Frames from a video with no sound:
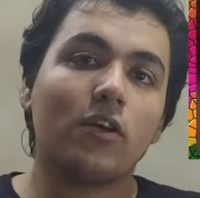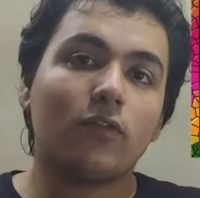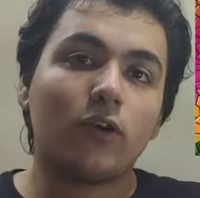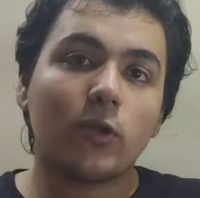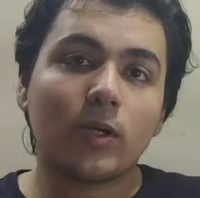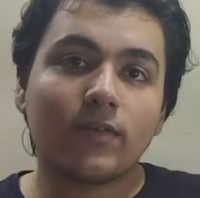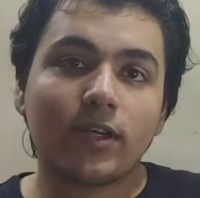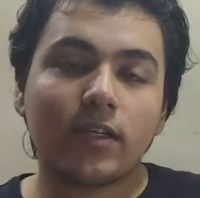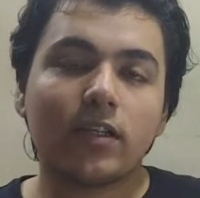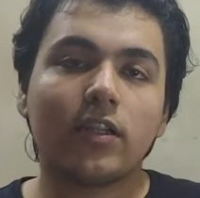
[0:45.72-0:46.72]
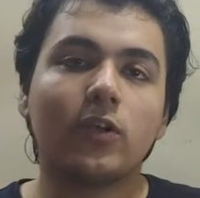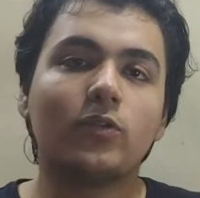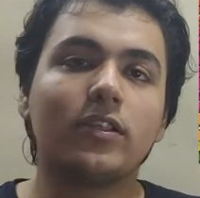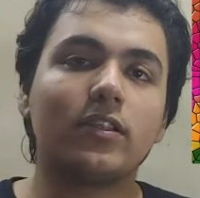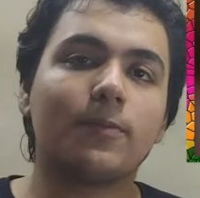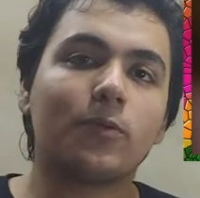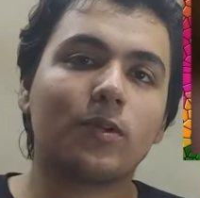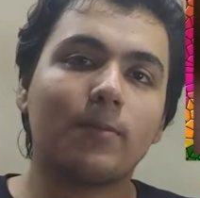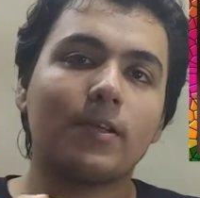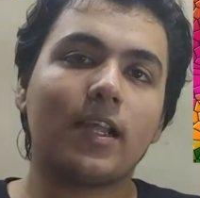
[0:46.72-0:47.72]
What you have written using the
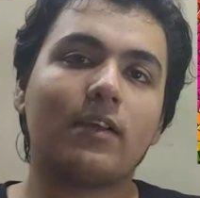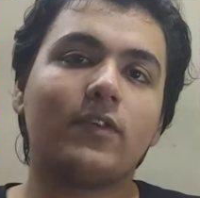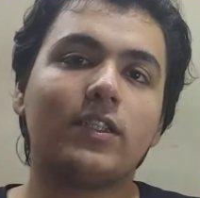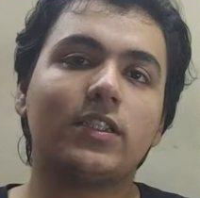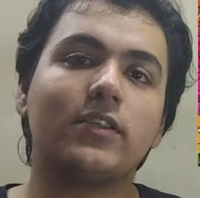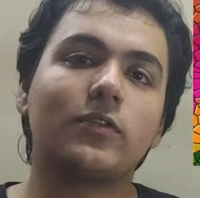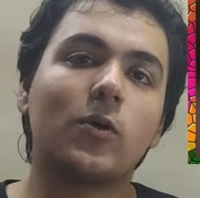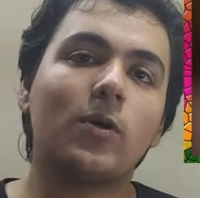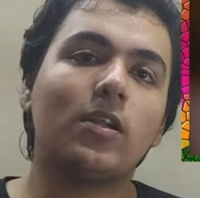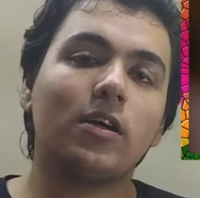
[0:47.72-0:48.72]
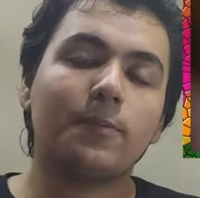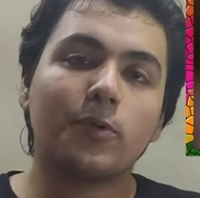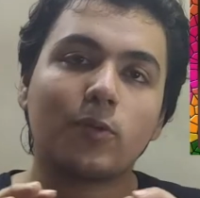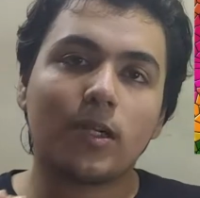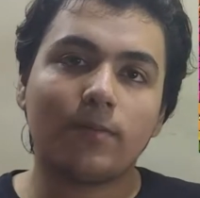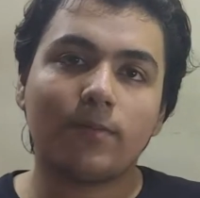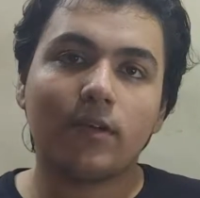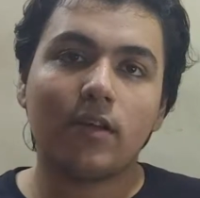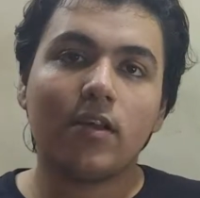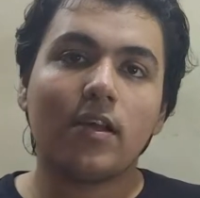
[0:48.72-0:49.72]
programming language is called a program,
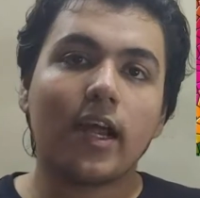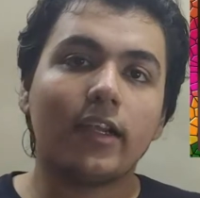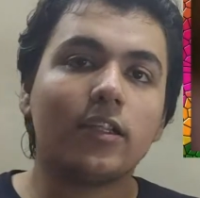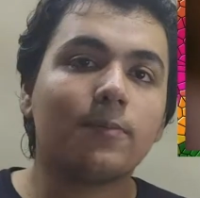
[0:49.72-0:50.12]
and